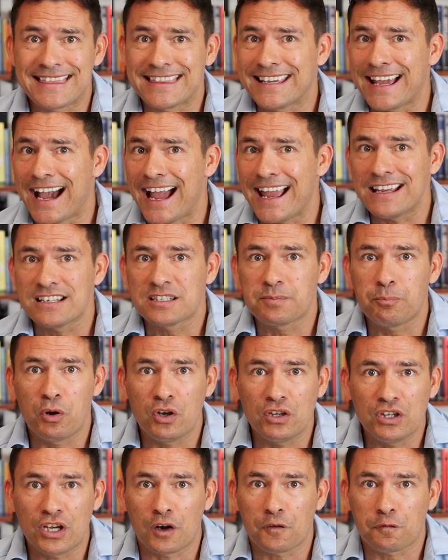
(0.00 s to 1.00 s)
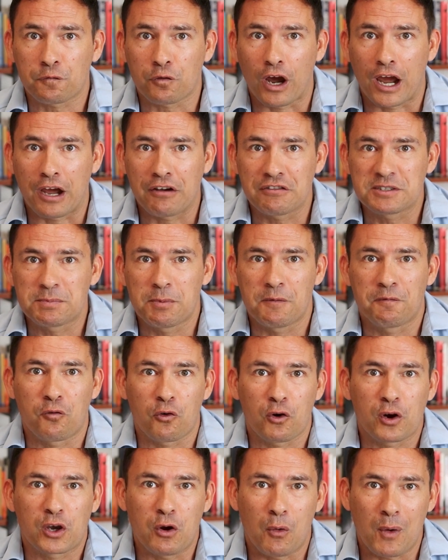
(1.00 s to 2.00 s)
that the guy is putting on fragrance
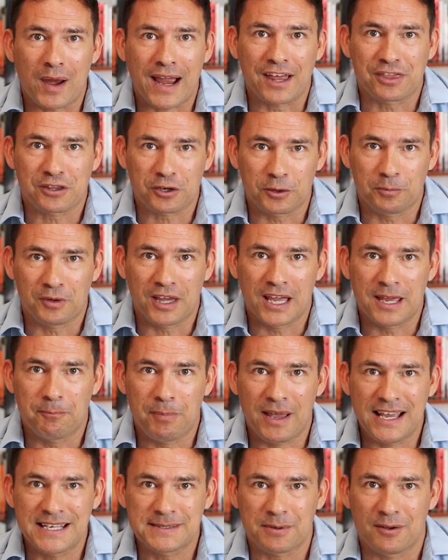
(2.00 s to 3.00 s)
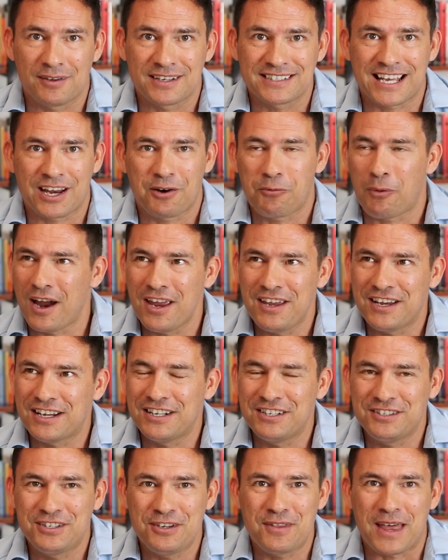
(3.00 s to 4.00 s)
before going out there and playing baseball. And he's like, Why are you
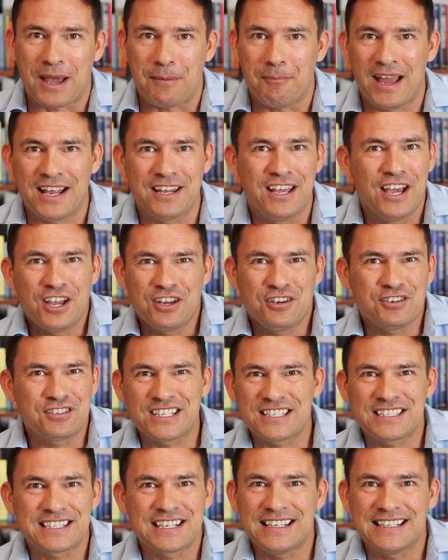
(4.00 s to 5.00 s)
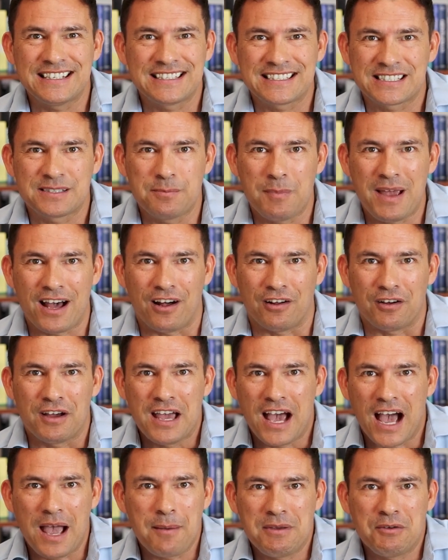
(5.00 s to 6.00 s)
going to do that, man? You're just going to smell.
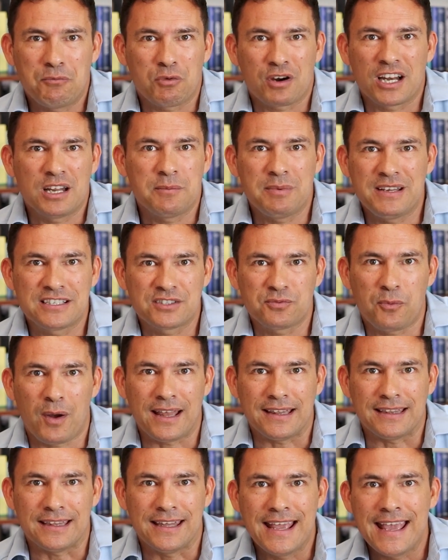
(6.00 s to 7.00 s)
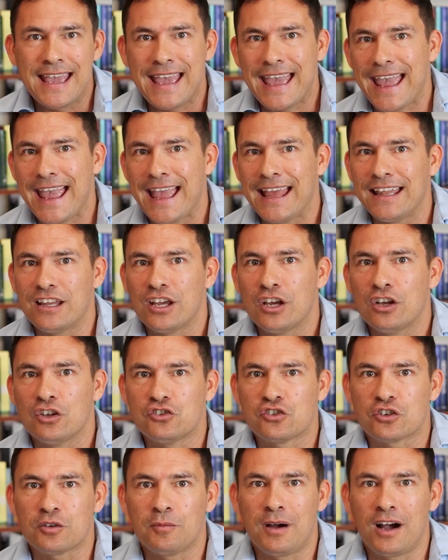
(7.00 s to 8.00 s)
I mean, we're going to be sweating. And
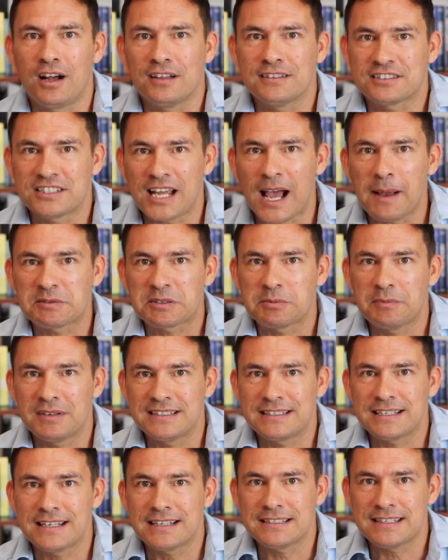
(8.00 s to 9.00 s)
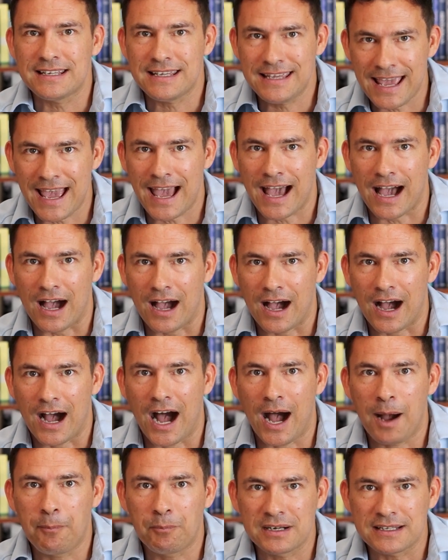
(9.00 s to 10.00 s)
German stops him and says, Yeah,
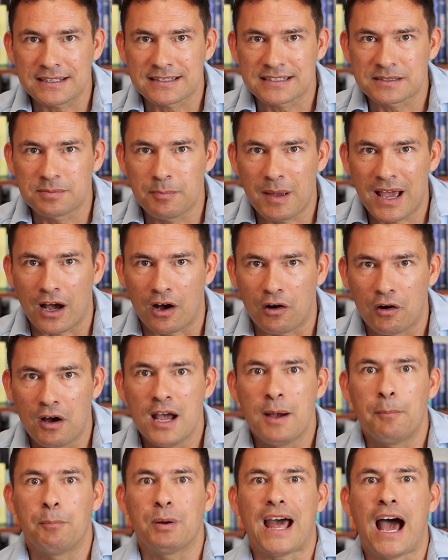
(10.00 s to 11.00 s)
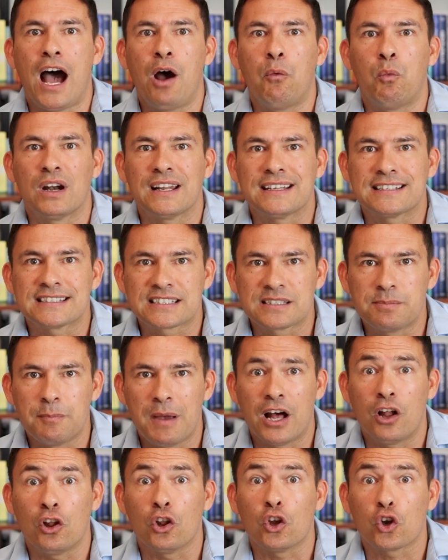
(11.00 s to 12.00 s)
I'm going to smell, but I want to
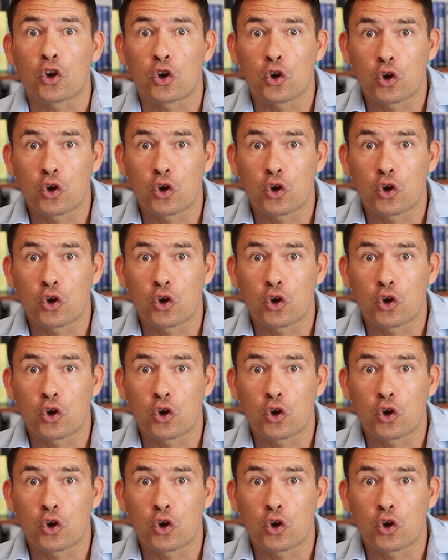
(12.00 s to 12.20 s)
smell